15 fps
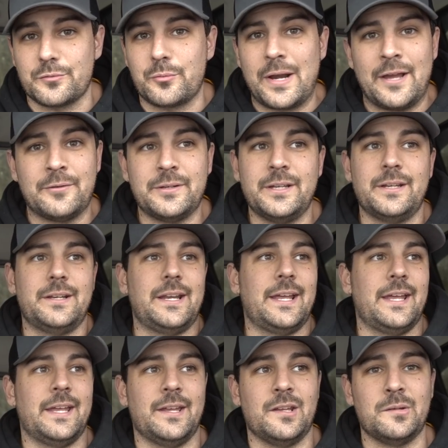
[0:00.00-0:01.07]
around it
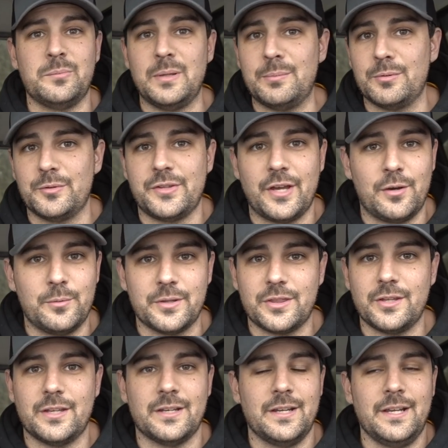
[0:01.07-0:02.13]
and people dealt
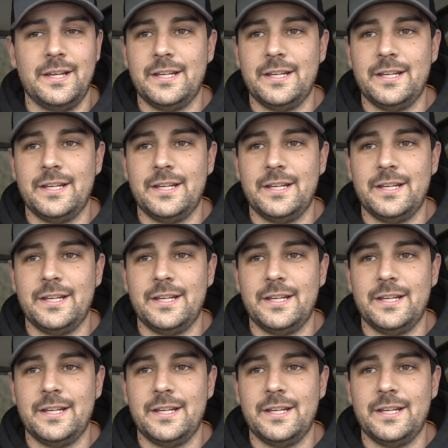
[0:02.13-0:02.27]
with it.